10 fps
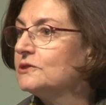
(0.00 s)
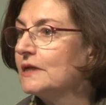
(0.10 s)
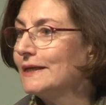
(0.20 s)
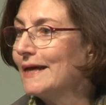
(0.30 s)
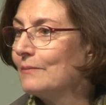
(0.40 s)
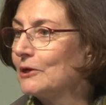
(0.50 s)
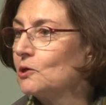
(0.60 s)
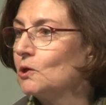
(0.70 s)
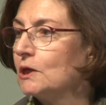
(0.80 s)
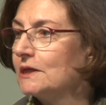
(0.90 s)

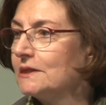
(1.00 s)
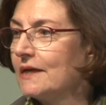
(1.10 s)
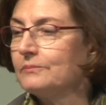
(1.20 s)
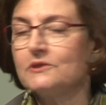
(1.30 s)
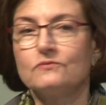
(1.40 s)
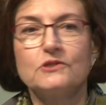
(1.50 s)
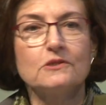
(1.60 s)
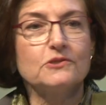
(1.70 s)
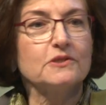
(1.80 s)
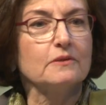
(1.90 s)
dynamical, adaptive
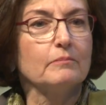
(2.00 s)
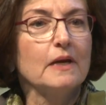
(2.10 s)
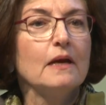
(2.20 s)
system,